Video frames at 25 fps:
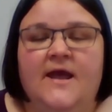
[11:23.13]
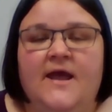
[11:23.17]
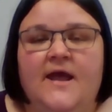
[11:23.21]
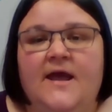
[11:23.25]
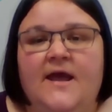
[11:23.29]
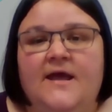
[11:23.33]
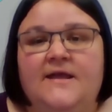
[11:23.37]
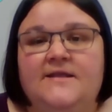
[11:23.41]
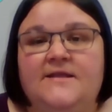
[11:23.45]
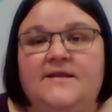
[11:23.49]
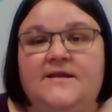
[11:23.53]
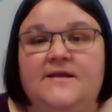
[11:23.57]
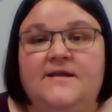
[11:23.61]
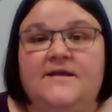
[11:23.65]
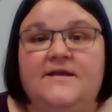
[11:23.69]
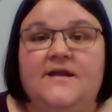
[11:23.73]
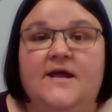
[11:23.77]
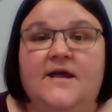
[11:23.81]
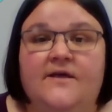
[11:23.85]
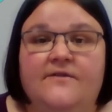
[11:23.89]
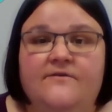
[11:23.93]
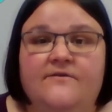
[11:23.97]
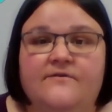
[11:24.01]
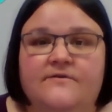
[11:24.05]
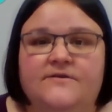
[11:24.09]
and then
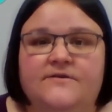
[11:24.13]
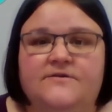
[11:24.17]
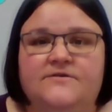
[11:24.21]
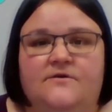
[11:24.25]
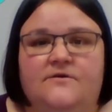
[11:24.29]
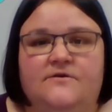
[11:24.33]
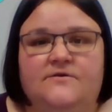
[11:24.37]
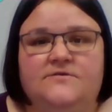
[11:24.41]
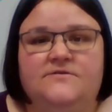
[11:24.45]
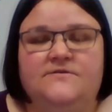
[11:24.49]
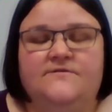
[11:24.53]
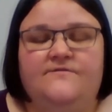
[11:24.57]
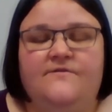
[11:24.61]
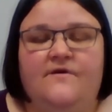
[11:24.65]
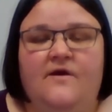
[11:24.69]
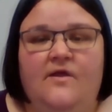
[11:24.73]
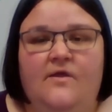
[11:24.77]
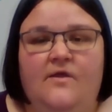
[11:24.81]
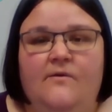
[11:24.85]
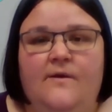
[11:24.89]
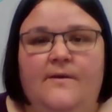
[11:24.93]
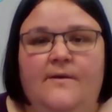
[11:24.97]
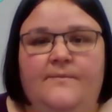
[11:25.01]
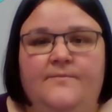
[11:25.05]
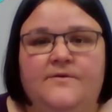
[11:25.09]
another adult to
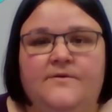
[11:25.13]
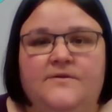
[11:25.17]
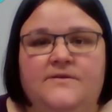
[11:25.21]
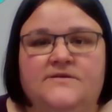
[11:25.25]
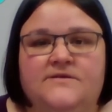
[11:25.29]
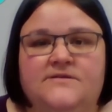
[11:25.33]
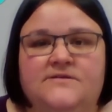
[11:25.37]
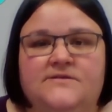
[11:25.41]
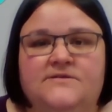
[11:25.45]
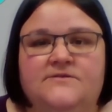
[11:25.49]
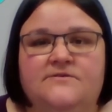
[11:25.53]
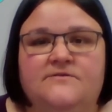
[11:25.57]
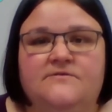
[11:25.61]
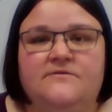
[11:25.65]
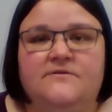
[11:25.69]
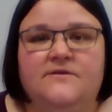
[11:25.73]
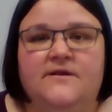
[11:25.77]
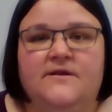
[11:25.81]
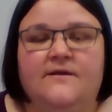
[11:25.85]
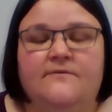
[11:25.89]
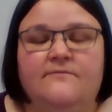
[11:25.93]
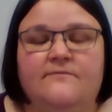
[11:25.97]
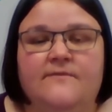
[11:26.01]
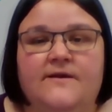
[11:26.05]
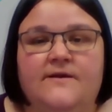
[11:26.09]
follow up with the
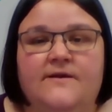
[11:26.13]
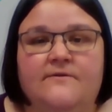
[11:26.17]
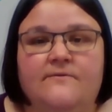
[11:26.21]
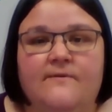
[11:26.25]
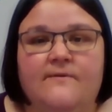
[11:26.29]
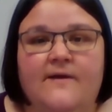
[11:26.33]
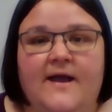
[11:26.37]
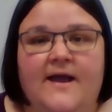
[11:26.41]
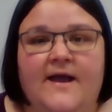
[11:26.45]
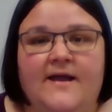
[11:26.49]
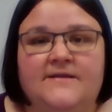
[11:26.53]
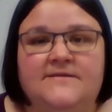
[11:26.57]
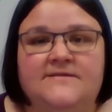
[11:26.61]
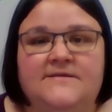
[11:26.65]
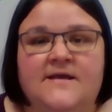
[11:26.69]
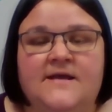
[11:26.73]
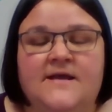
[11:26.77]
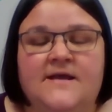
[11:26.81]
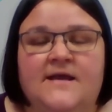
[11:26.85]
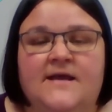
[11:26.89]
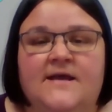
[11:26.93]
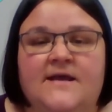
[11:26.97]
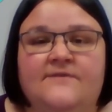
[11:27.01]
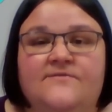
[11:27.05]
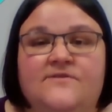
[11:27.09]
student and redirect
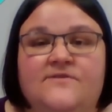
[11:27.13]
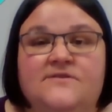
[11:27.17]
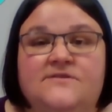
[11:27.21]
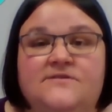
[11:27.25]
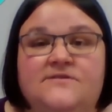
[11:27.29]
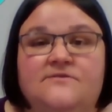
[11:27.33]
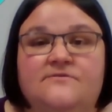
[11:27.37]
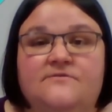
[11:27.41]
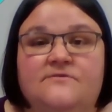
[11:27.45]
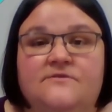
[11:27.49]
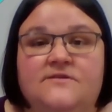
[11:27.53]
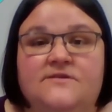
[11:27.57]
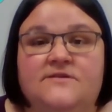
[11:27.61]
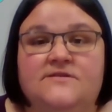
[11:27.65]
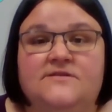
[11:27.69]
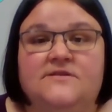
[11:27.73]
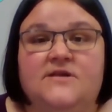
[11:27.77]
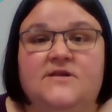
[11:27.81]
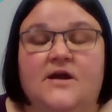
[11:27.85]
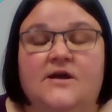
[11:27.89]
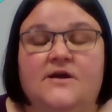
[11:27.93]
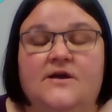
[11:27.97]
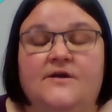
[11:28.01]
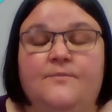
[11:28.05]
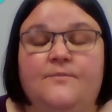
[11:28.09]
if the student does
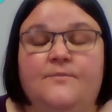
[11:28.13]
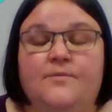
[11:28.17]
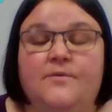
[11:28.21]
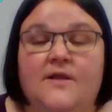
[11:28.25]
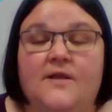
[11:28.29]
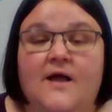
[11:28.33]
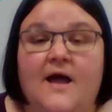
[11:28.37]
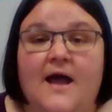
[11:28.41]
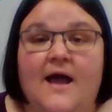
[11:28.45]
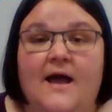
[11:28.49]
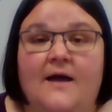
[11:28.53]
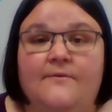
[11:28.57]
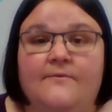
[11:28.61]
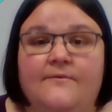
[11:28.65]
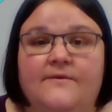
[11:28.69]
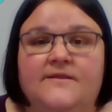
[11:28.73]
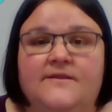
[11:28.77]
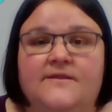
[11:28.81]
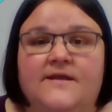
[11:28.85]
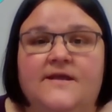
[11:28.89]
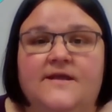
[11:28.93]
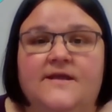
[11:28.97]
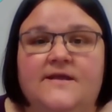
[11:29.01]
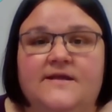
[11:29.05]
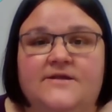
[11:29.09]
not comply
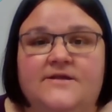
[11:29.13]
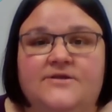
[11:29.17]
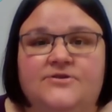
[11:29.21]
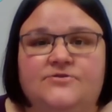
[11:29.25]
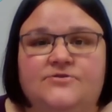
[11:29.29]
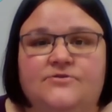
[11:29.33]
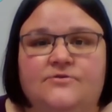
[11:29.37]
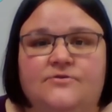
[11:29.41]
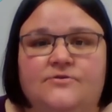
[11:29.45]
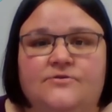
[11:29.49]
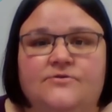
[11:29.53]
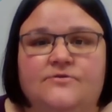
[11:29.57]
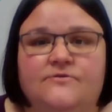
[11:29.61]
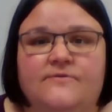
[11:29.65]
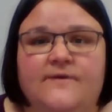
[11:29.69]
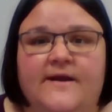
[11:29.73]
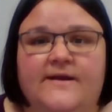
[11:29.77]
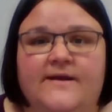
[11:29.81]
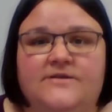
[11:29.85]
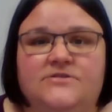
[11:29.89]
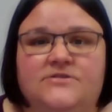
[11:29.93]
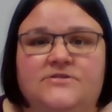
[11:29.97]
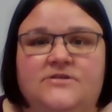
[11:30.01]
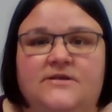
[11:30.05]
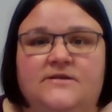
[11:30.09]
with the initial
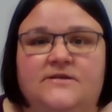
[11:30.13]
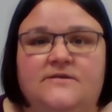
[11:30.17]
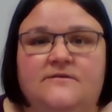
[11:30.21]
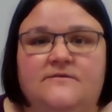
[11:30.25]
direction.